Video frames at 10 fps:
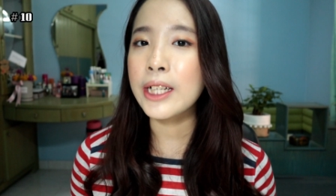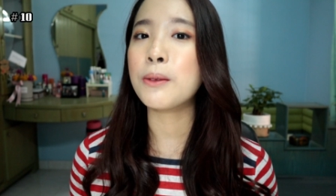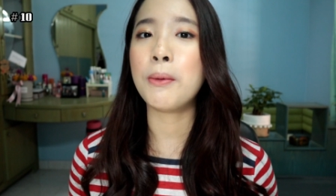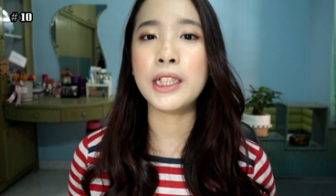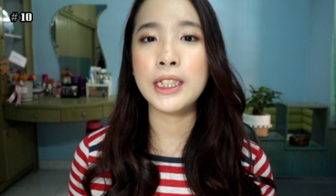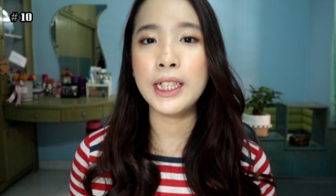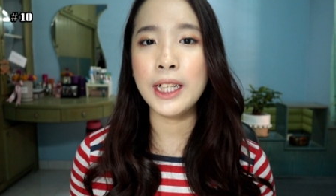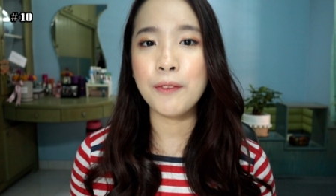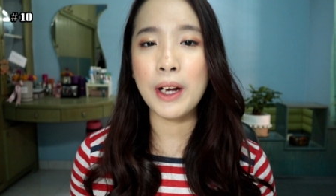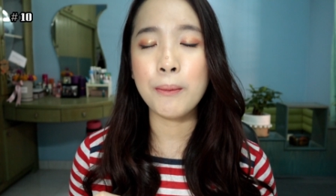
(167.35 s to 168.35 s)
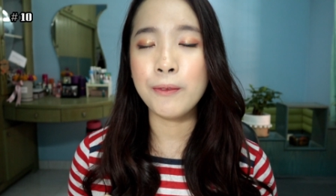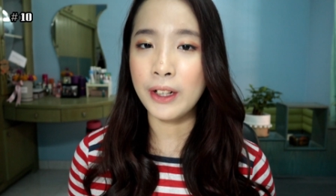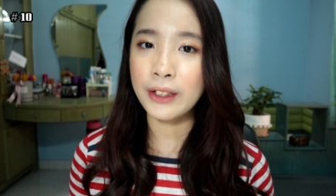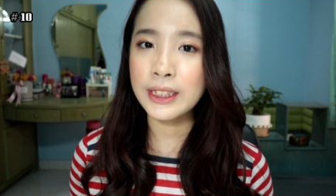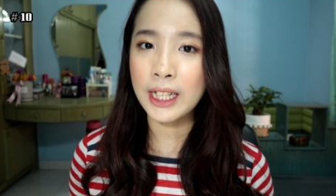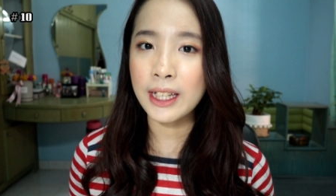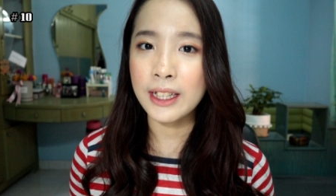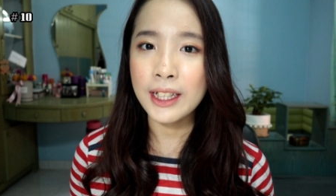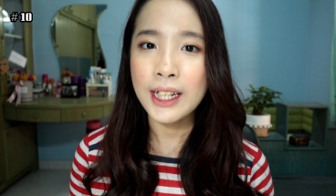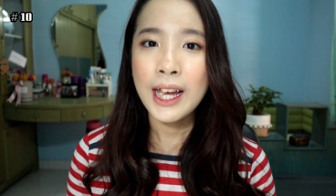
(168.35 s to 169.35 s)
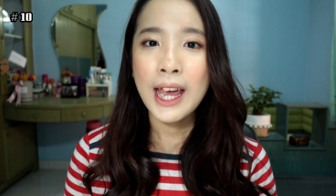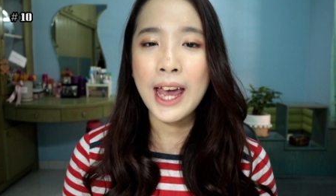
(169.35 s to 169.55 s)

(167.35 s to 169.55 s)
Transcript: especially if I'm very tired.